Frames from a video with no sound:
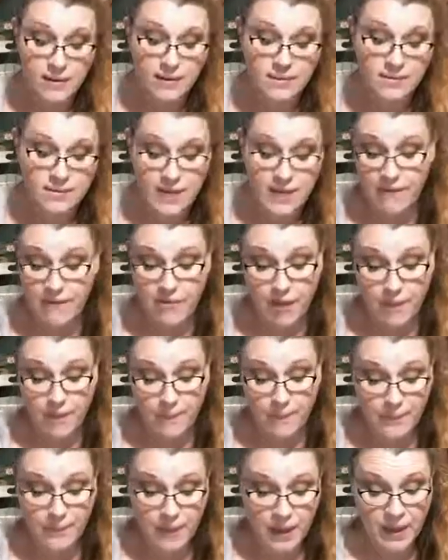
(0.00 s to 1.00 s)
save
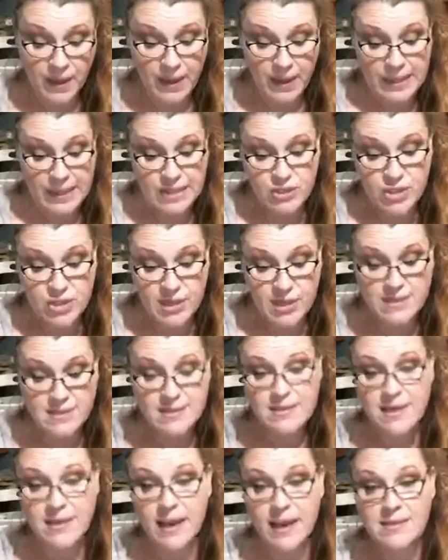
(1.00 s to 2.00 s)
them. In
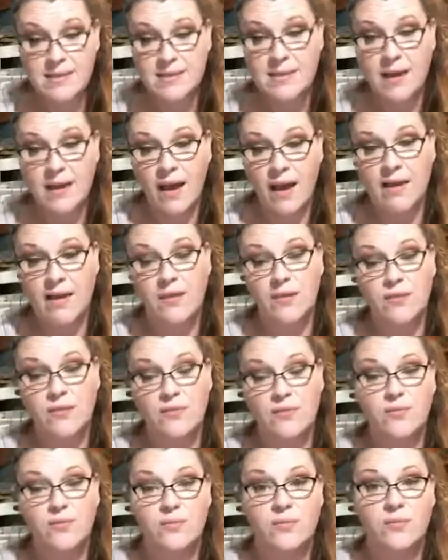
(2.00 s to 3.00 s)
Chance's case, he kind
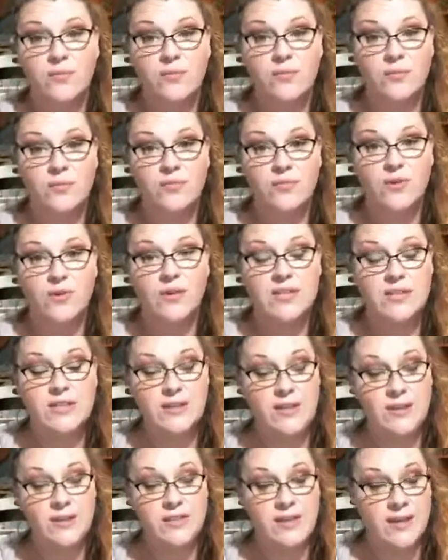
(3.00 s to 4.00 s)
of really
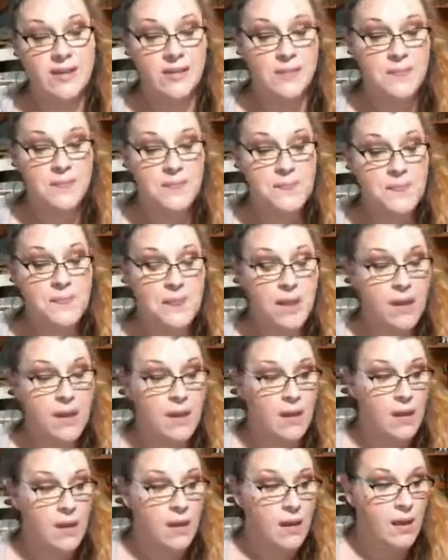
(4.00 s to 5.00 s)
took to him.
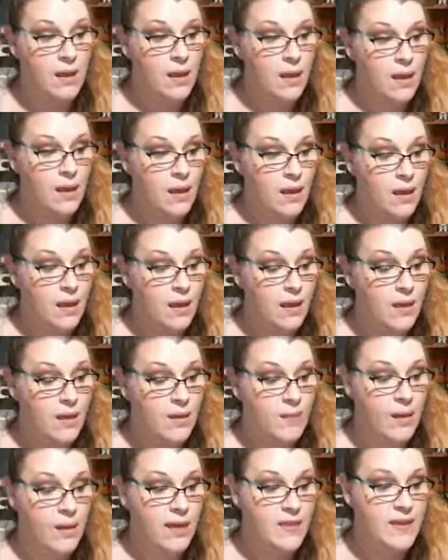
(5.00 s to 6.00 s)

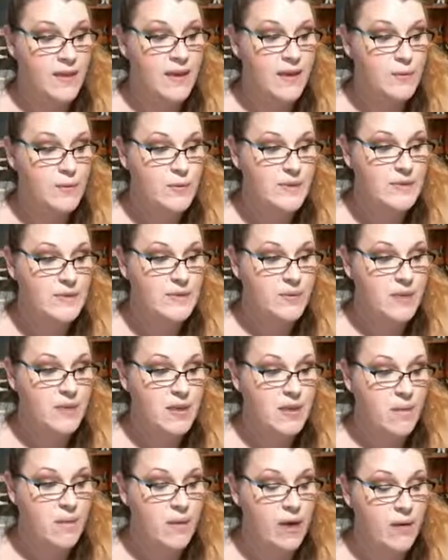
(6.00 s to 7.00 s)
I think it was
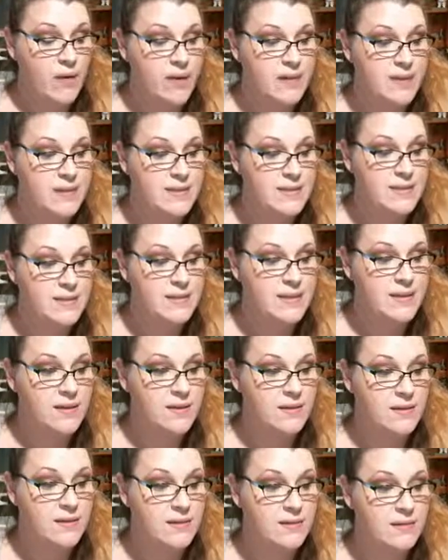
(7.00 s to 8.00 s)
something about his
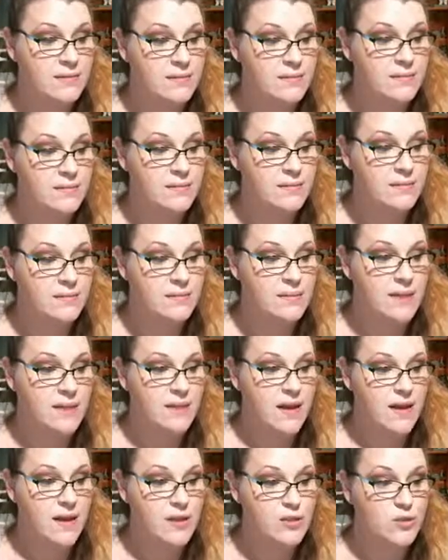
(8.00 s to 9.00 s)

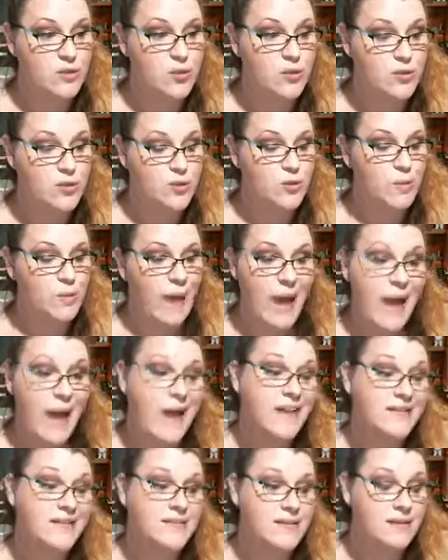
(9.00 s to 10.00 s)
kind of tortured
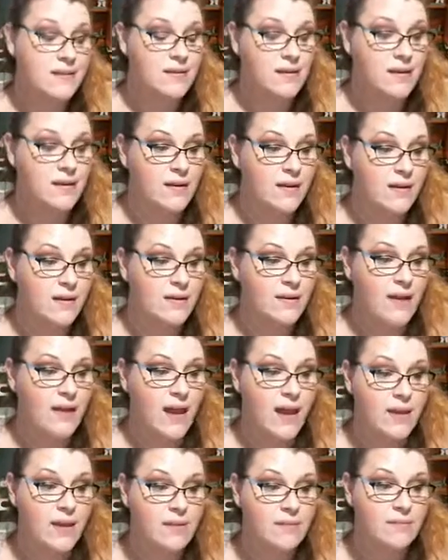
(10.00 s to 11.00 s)
past
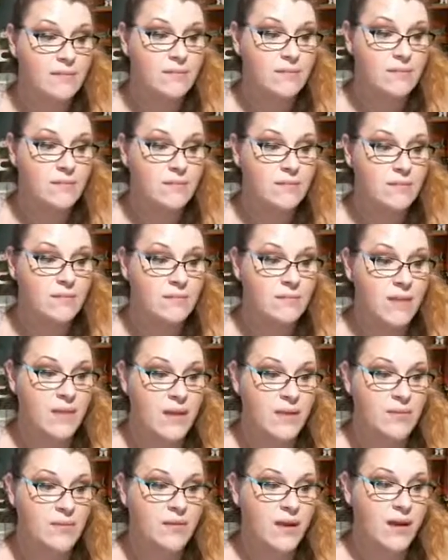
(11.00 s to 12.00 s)
that
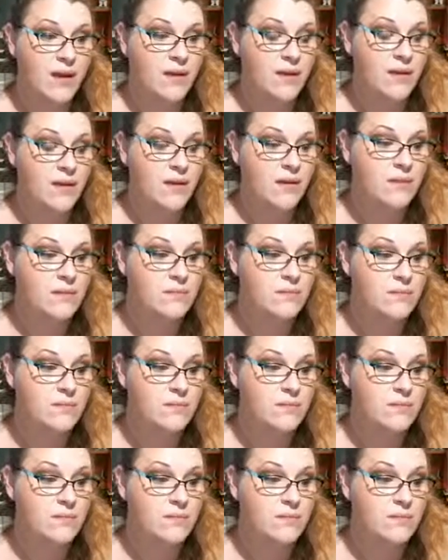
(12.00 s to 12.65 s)
made Gregor